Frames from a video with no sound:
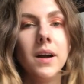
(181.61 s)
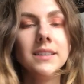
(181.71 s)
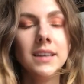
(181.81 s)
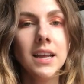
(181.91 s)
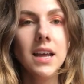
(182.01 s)

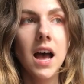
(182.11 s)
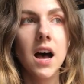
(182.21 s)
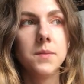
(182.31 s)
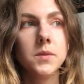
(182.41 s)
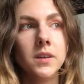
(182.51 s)
one.
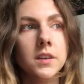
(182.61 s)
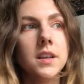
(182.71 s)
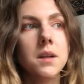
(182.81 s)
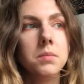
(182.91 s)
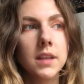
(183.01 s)
So I learned
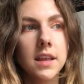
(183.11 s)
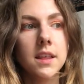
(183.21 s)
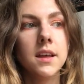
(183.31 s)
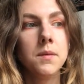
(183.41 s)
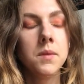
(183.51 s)
how to play
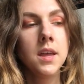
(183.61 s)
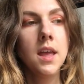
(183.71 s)
them,